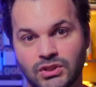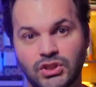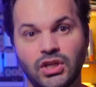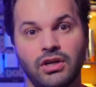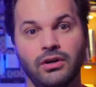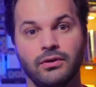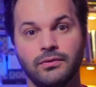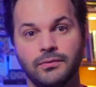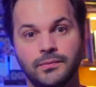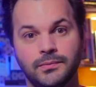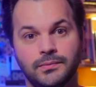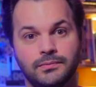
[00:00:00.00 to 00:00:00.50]

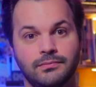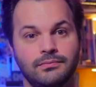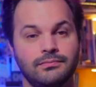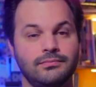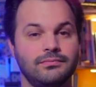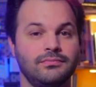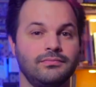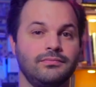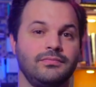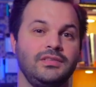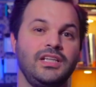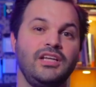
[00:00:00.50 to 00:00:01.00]
So,
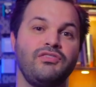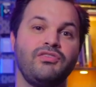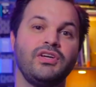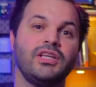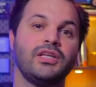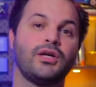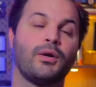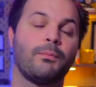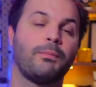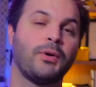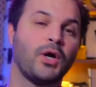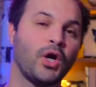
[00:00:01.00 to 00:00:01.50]

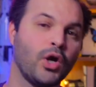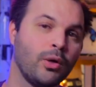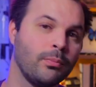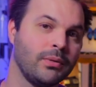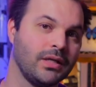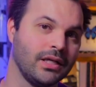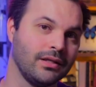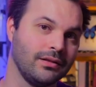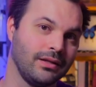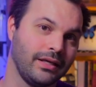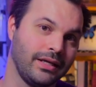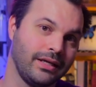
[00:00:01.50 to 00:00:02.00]
living there
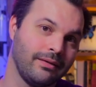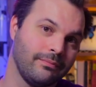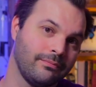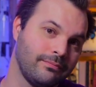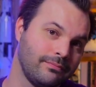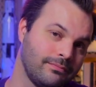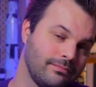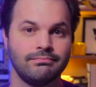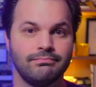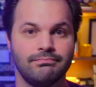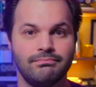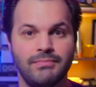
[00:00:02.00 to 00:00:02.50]

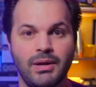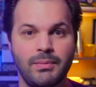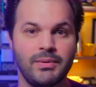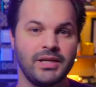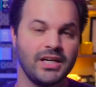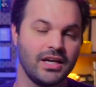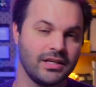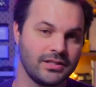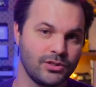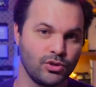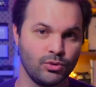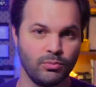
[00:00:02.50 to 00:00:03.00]
permanently,
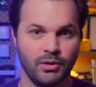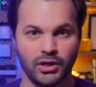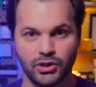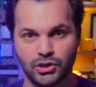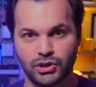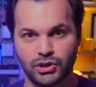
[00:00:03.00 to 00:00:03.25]
maybe not so